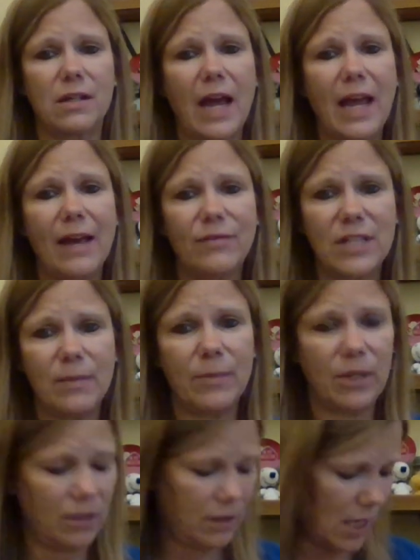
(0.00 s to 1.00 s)
I have 10
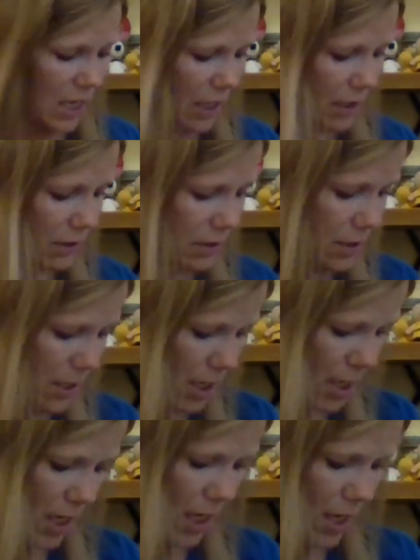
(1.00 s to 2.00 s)
million things.
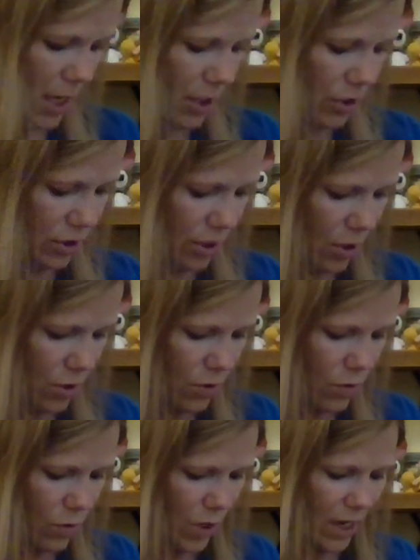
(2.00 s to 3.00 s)

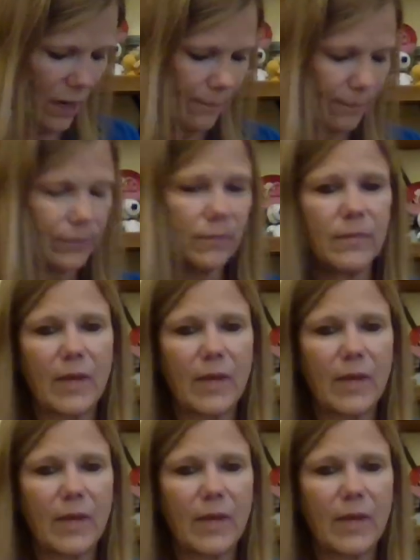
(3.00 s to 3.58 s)
So um,